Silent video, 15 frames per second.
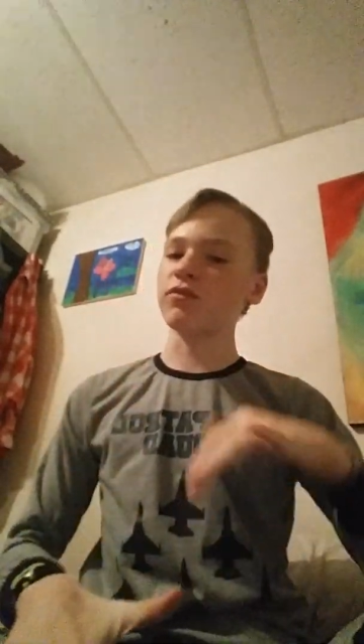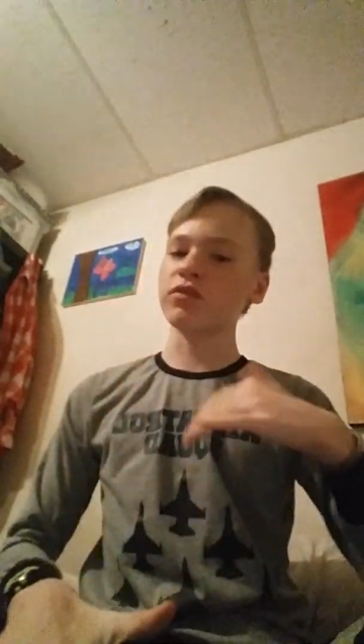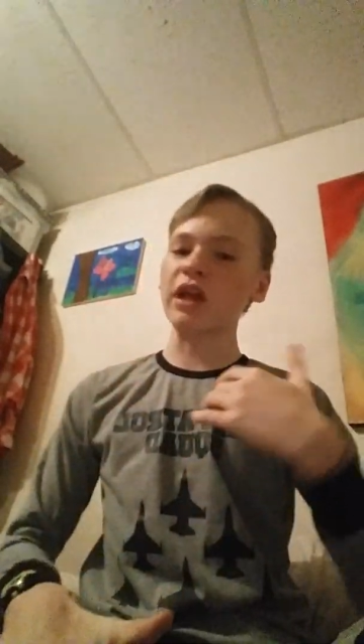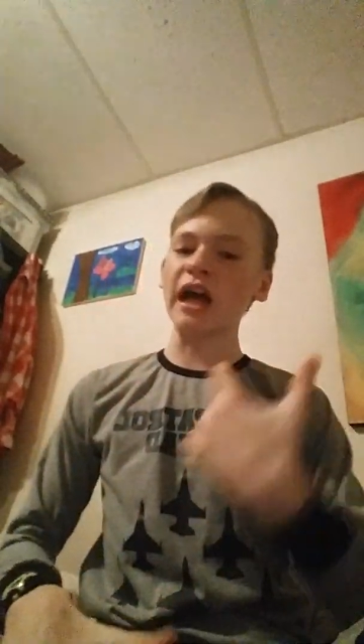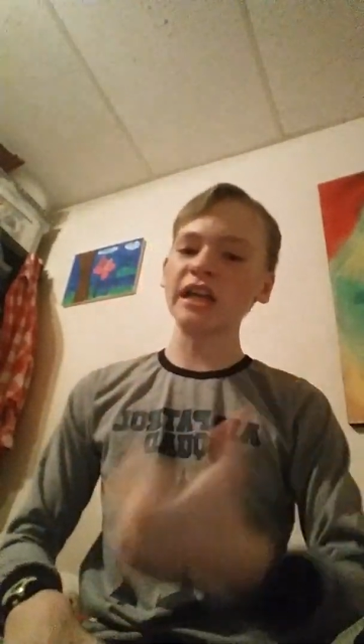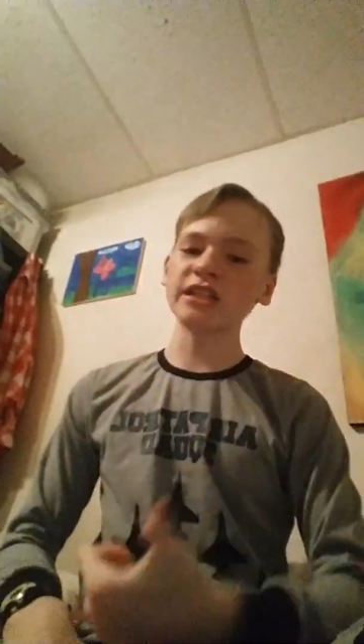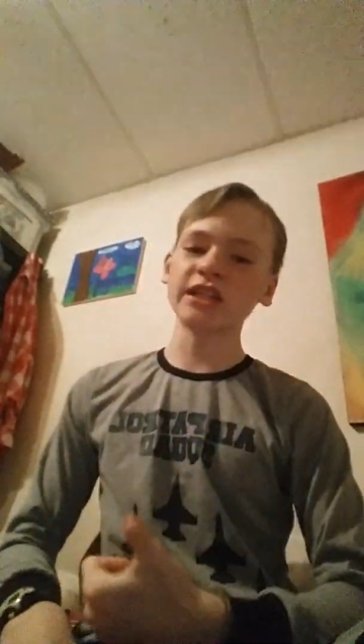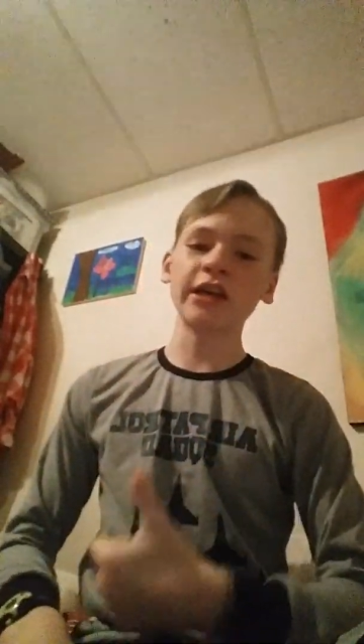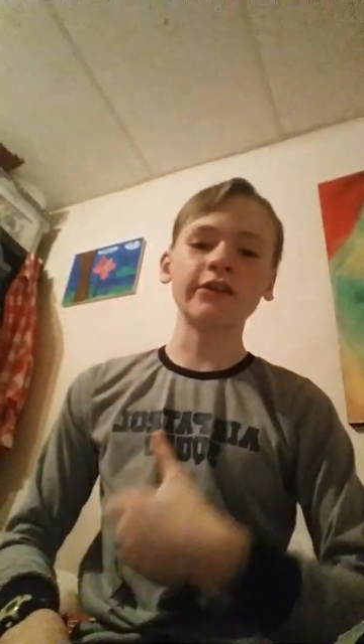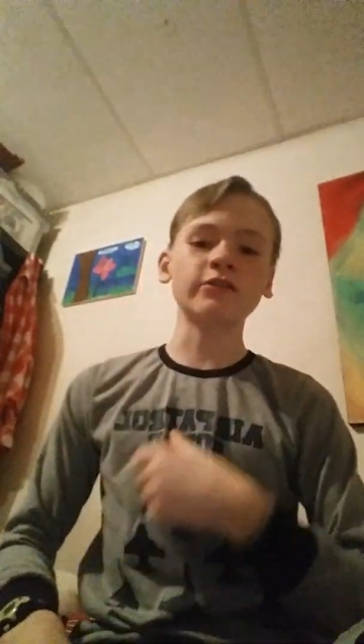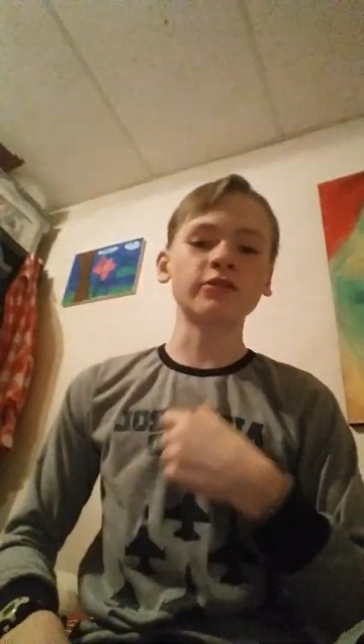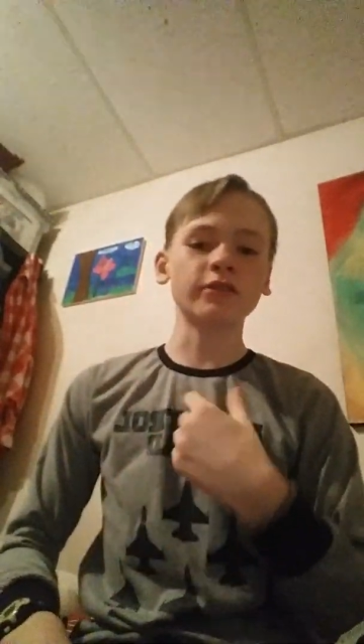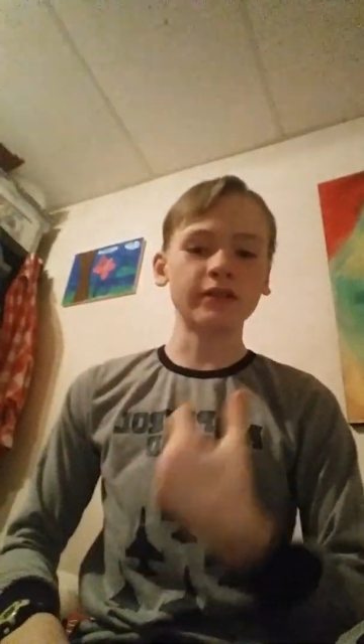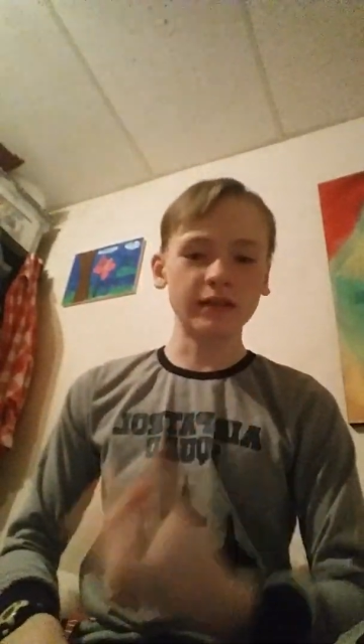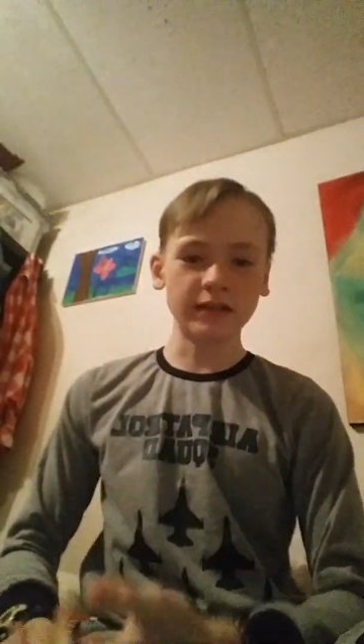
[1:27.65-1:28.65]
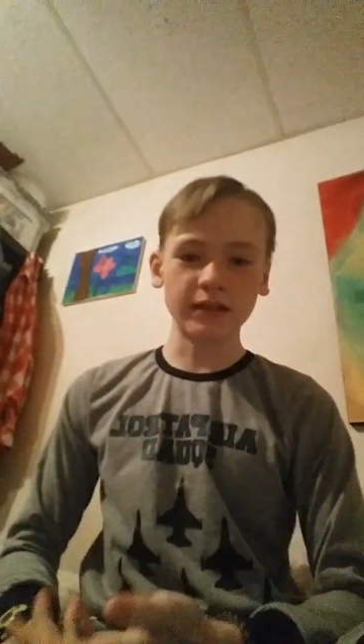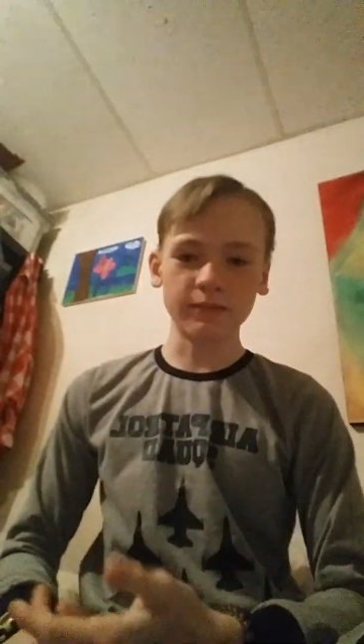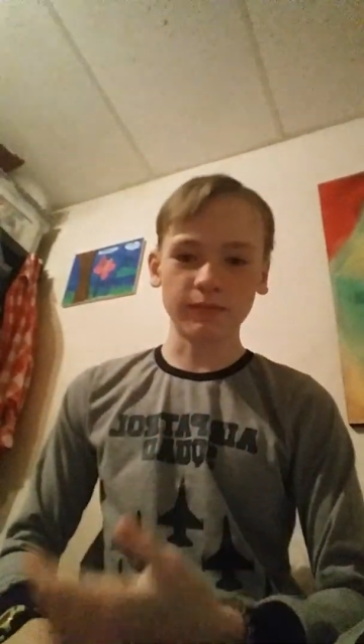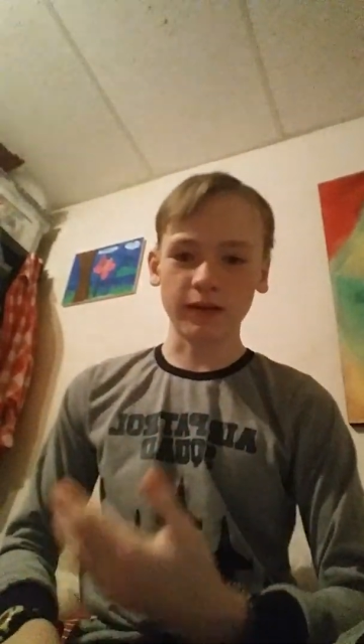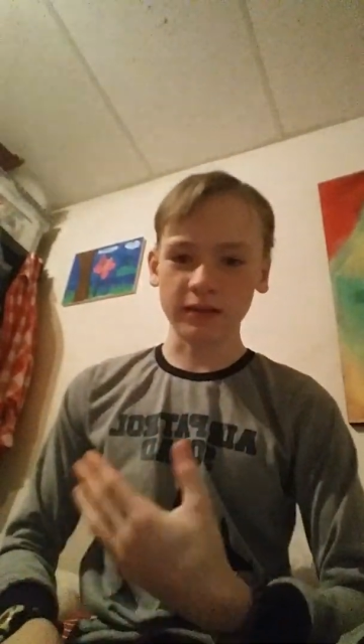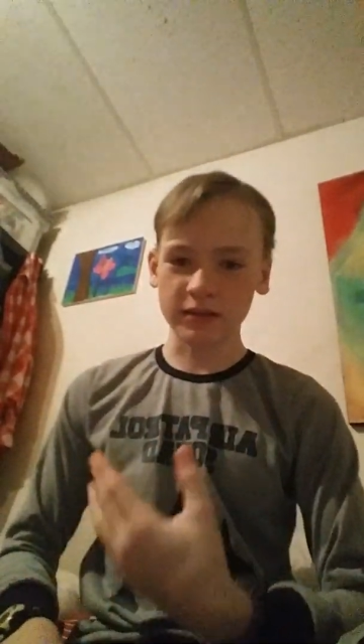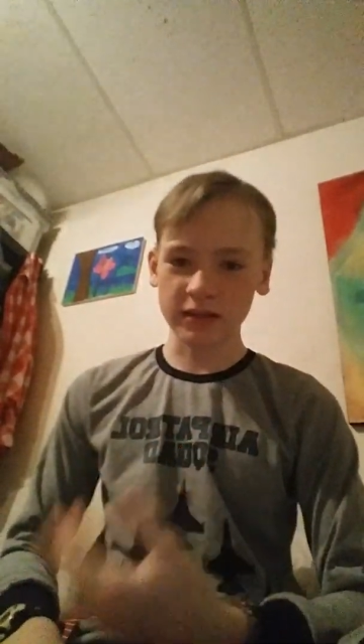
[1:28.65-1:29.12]
Flash character is
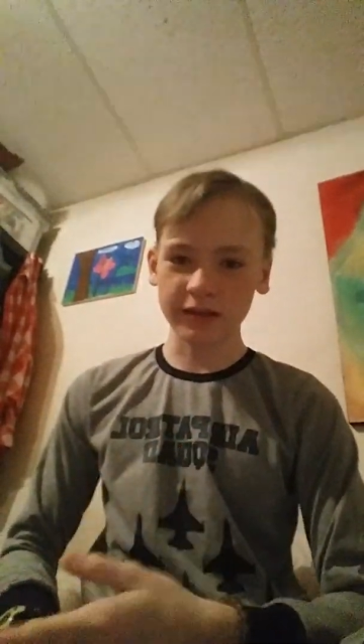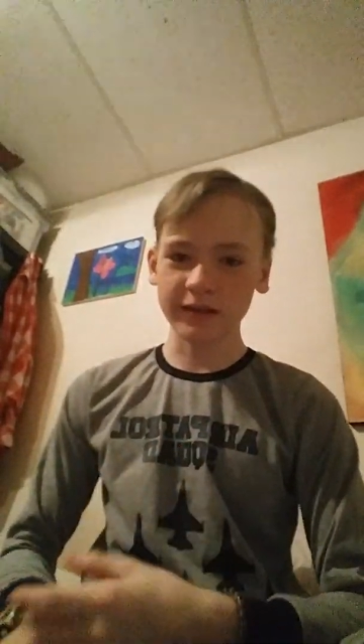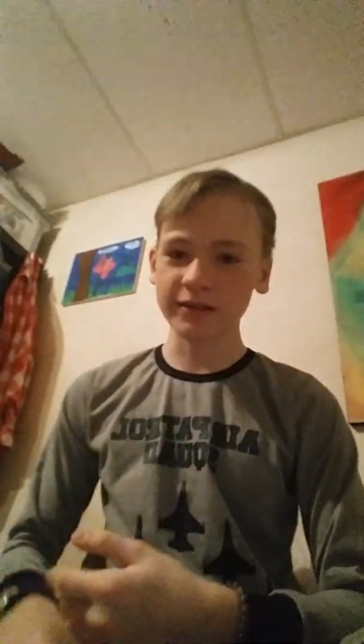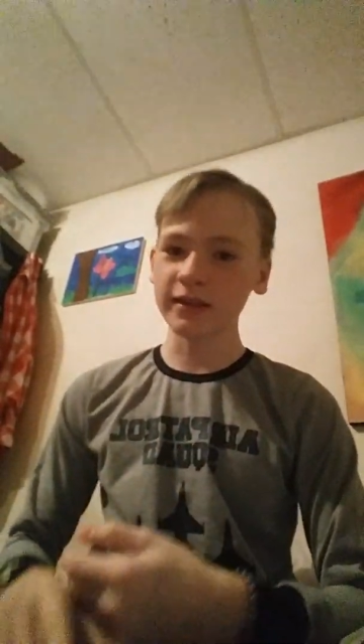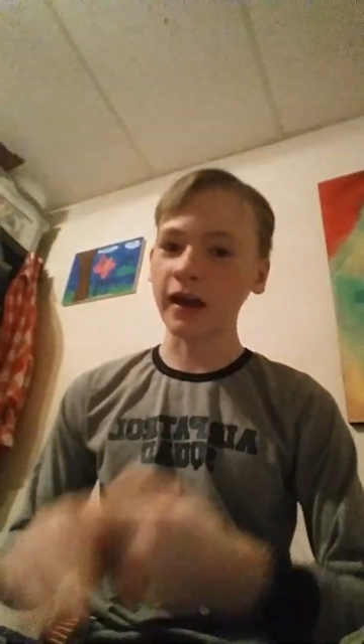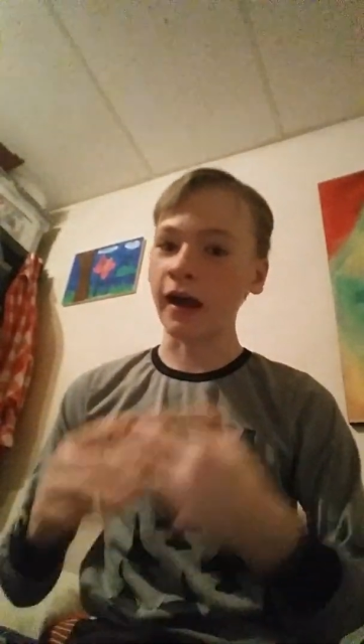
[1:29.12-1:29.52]
in my series.